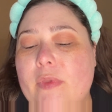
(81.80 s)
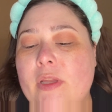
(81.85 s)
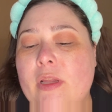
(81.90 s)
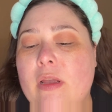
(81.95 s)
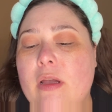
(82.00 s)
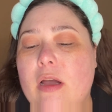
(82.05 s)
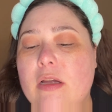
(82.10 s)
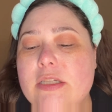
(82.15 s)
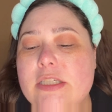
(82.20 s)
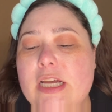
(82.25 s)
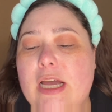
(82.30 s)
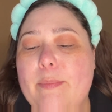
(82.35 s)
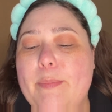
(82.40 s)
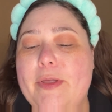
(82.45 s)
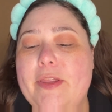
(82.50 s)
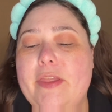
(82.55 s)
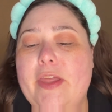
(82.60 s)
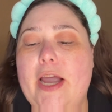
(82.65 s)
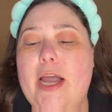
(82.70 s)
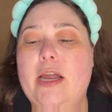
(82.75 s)
On top
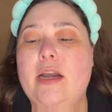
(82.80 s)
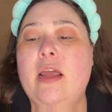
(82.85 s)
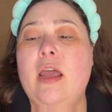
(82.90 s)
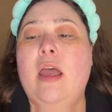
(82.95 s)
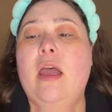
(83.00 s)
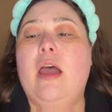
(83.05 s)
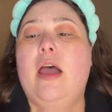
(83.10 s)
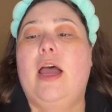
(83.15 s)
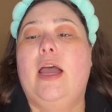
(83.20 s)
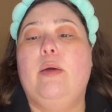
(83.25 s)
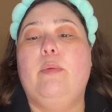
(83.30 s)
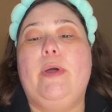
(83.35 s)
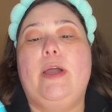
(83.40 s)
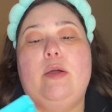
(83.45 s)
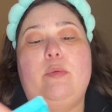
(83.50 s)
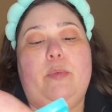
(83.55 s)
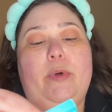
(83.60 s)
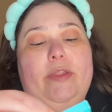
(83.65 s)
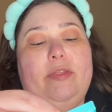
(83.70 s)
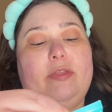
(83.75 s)
of that, I
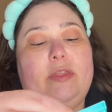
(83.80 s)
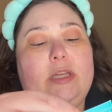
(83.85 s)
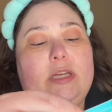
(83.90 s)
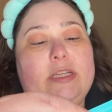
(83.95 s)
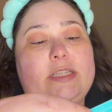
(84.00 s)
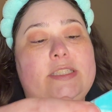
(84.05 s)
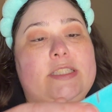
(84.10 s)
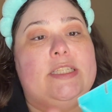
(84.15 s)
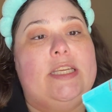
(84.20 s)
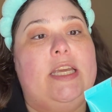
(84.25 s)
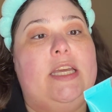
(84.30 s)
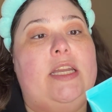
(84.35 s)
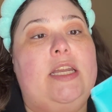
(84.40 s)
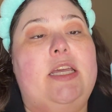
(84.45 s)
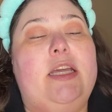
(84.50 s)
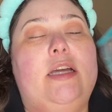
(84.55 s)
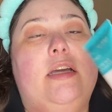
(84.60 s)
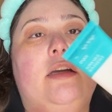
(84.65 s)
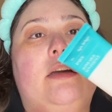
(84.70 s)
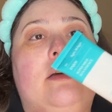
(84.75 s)
went with the
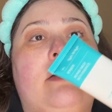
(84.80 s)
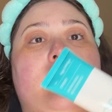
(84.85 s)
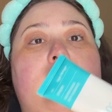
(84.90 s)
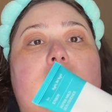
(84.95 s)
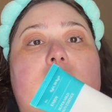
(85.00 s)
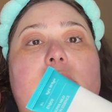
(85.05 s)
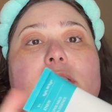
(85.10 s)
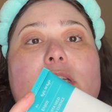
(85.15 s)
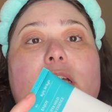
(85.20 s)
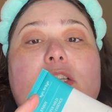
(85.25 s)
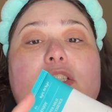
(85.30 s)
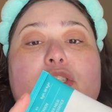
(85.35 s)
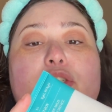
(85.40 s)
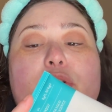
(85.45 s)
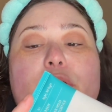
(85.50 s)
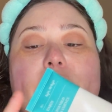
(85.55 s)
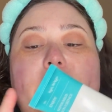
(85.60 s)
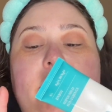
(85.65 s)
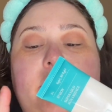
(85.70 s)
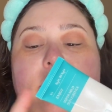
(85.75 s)
Skinic
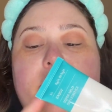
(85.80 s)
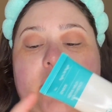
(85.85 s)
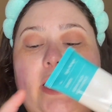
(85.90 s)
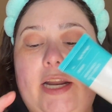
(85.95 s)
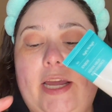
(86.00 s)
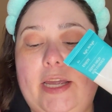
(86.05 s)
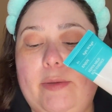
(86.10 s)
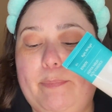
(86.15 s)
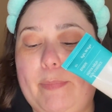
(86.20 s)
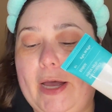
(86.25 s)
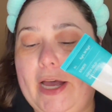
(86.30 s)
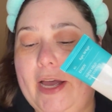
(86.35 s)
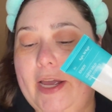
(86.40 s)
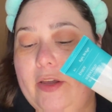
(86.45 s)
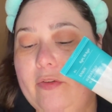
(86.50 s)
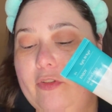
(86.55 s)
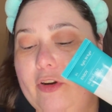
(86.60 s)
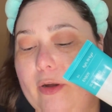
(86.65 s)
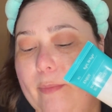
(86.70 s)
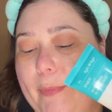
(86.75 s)
sunscreen that I buy
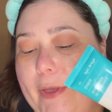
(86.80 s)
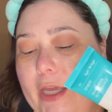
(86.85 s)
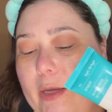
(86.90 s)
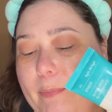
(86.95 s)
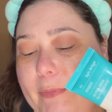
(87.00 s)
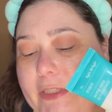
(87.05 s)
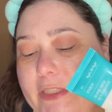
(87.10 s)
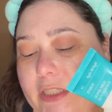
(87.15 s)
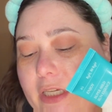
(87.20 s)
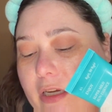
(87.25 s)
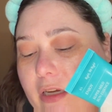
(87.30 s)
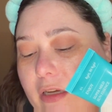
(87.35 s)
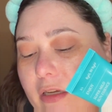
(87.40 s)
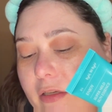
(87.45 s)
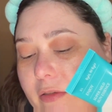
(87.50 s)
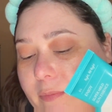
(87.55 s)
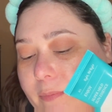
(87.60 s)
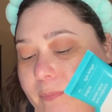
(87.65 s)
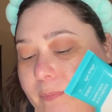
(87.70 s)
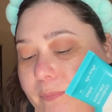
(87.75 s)
from Amazon.